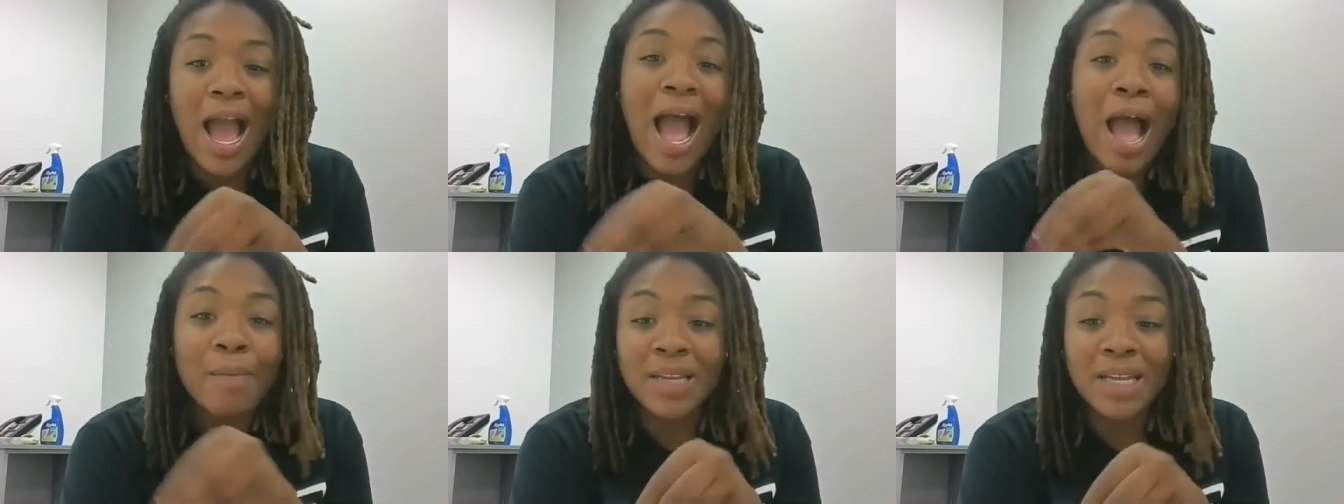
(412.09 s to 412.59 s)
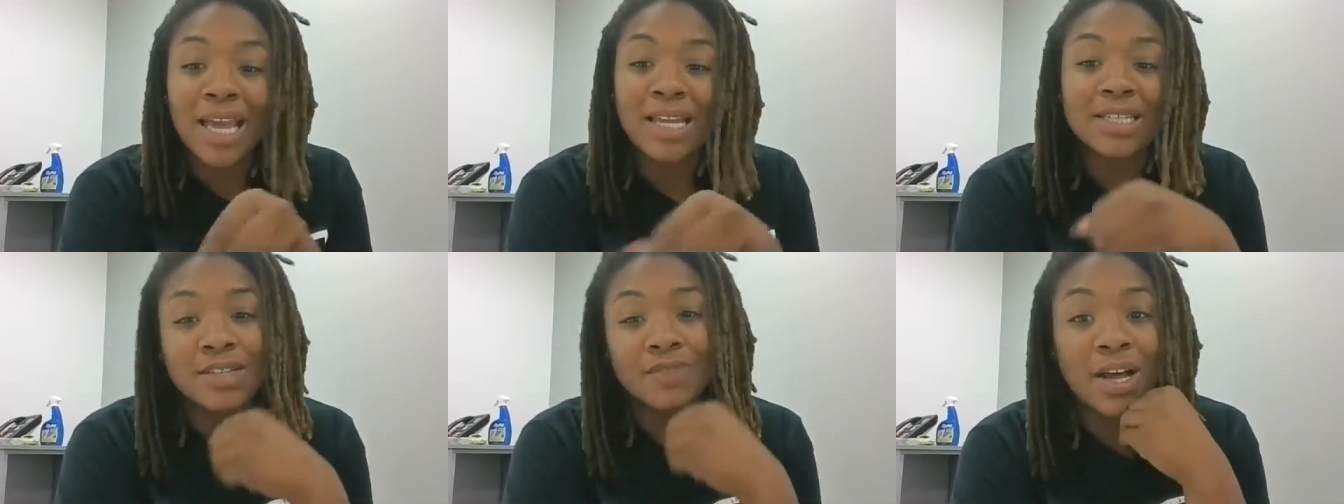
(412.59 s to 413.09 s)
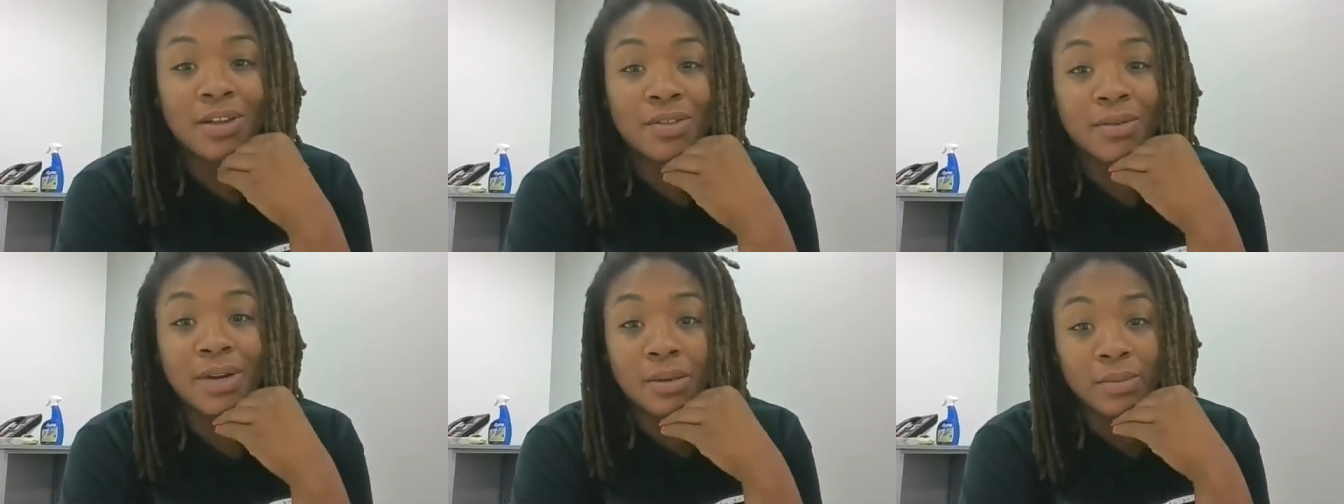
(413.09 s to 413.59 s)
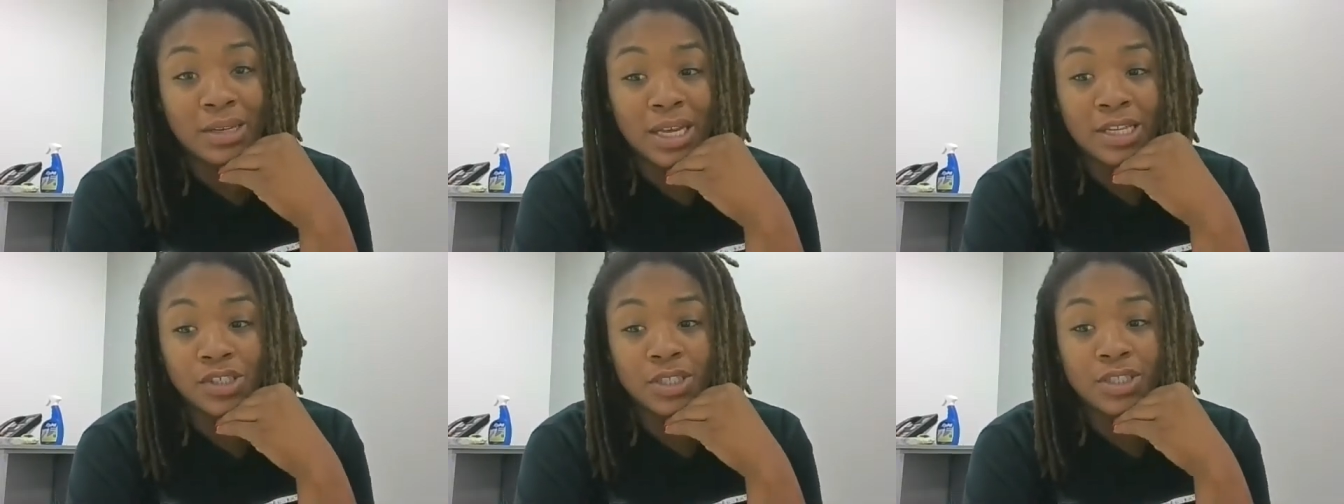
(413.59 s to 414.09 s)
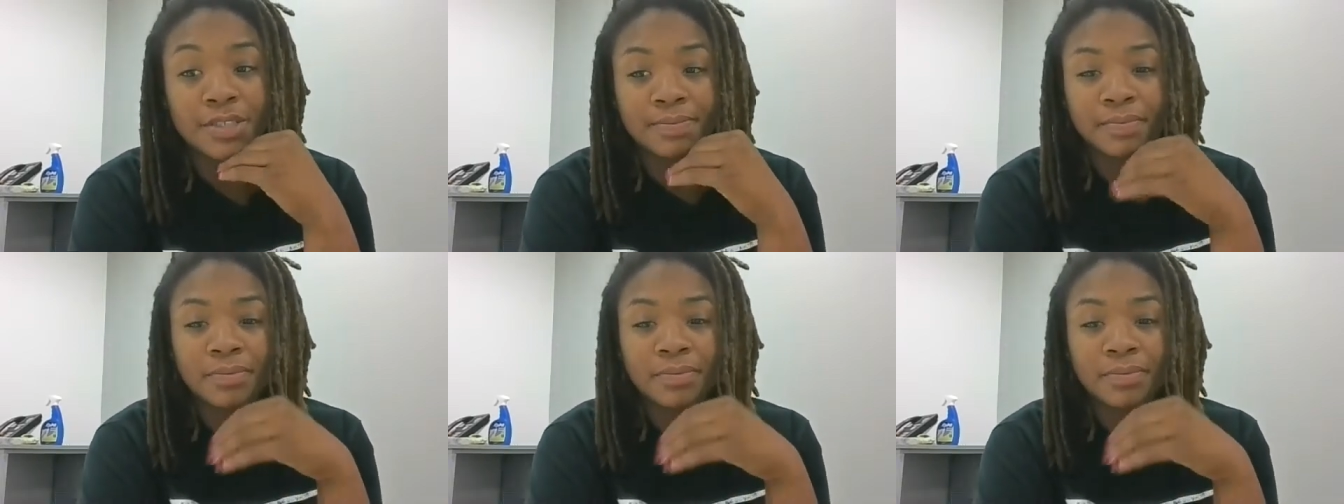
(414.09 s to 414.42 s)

obligated to follow the recommendations.